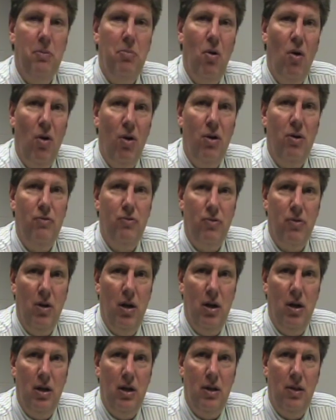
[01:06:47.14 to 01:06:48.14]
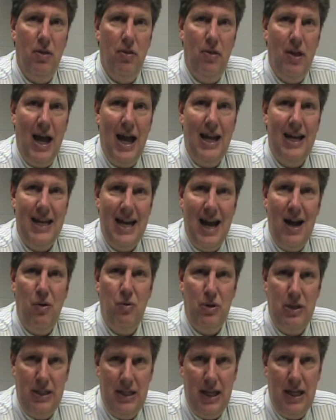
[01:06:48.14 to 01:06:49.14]
part of that
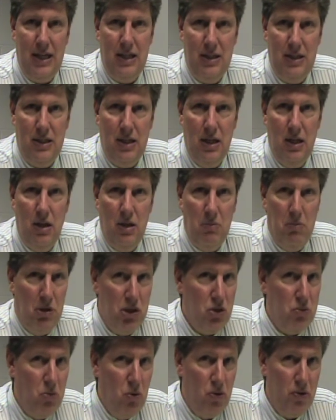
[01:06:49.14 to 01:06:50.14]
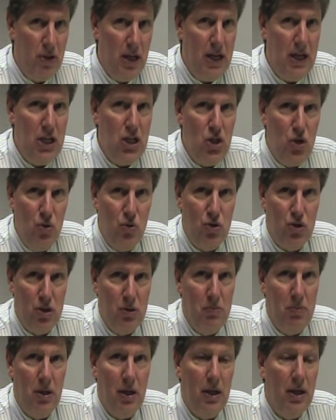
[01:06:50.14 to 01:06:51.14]
nowadays, much more than it used to
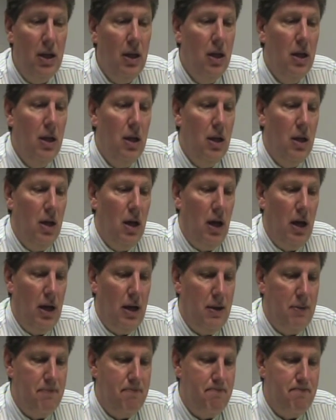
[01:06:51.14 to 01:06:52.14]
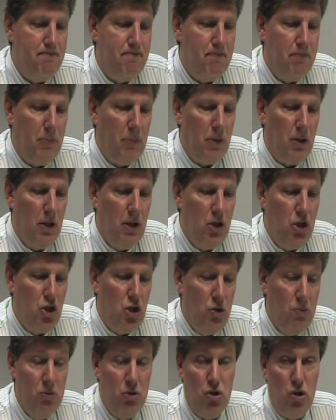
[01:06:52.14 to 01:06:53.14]
be.
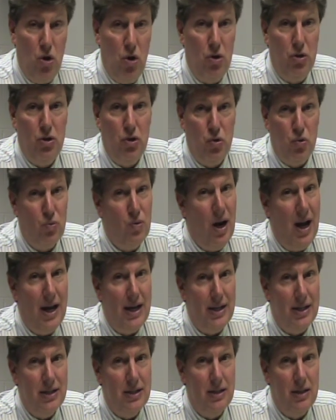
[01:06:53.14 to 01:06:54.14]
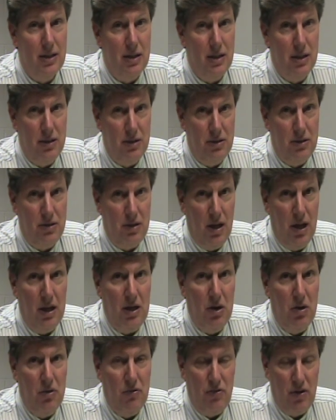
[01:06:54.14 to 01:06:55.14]
Humor's hard to write. As I
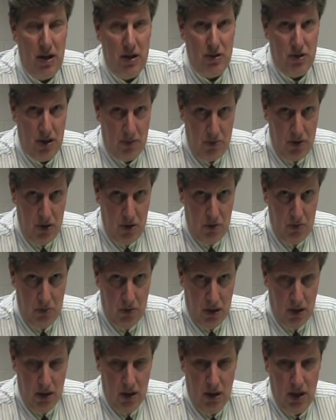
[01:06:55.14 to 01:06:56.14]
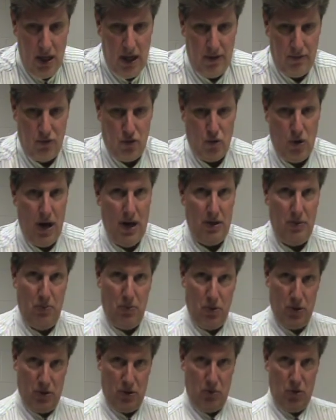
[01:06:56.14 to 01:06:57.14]
know some of you have tried to
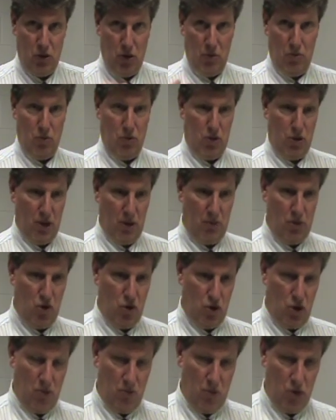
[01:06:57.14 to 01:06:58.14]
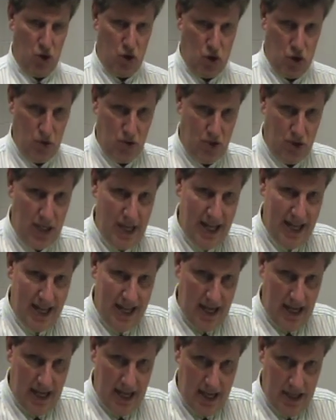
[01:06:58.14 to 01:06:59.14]
put some humor in some of your commercials,
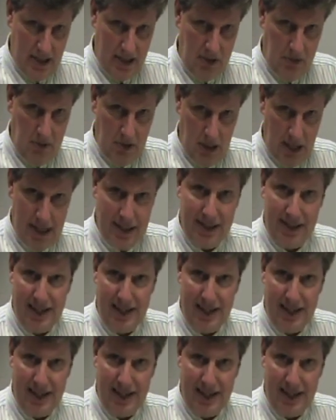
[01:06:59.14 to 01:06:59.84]
and it's